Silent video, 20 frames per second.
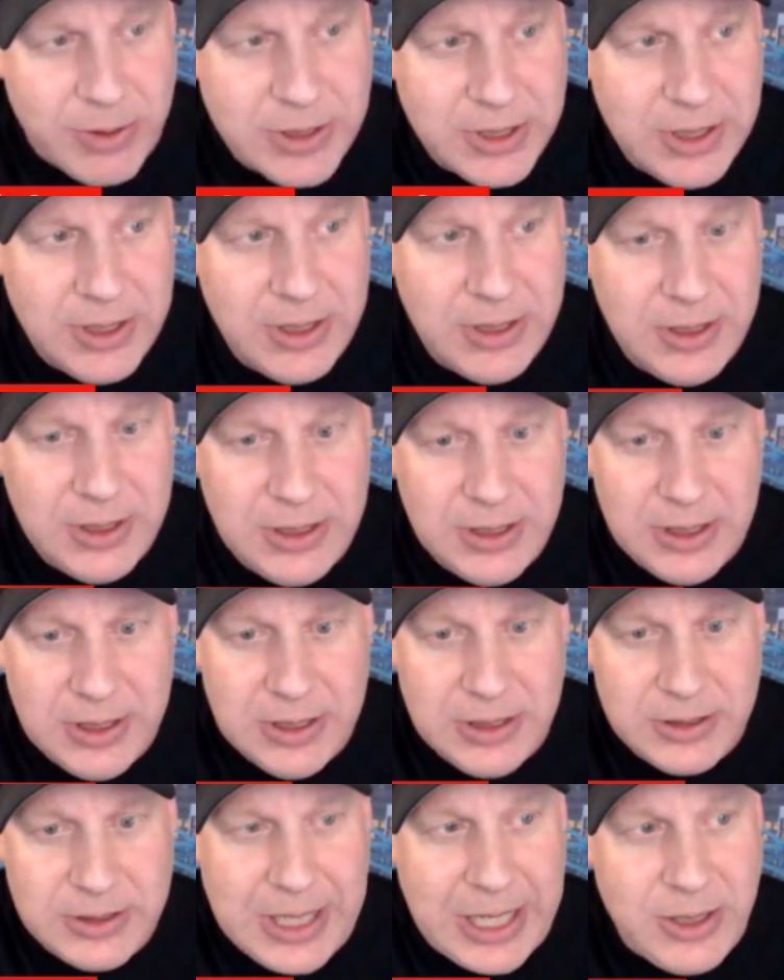
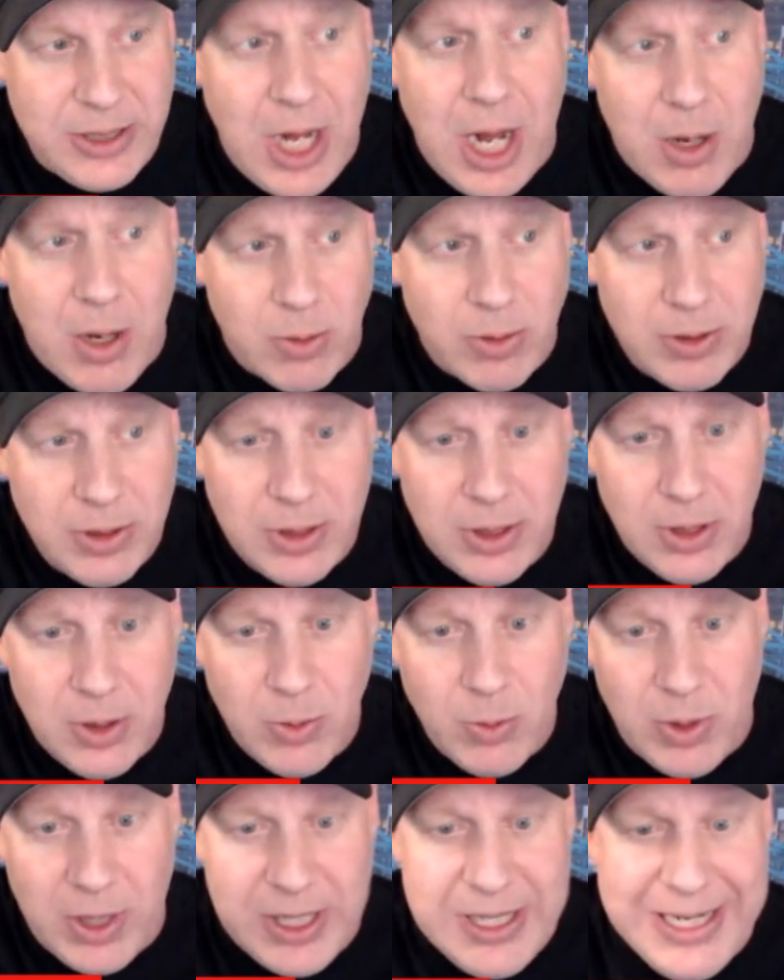It's like, no,
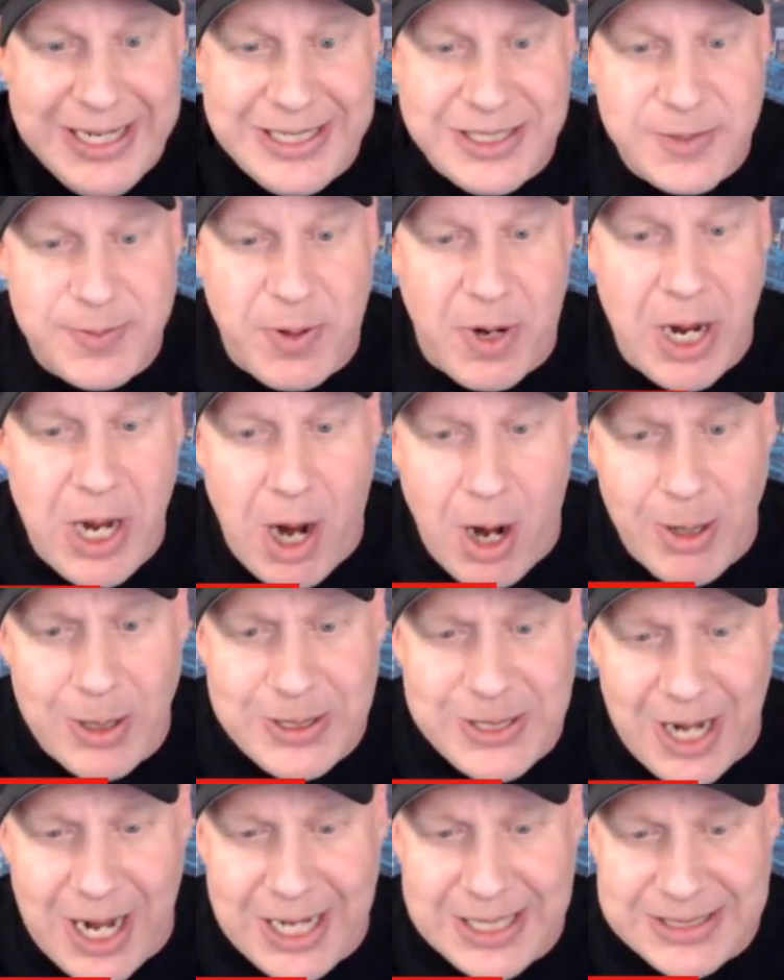it's
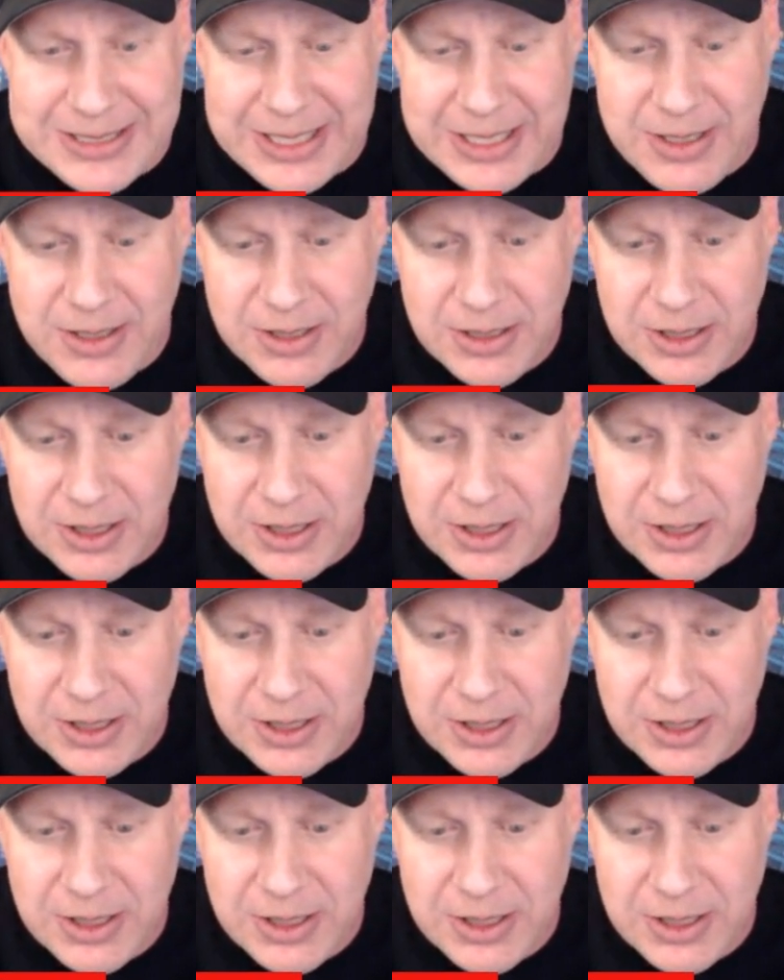prioritizing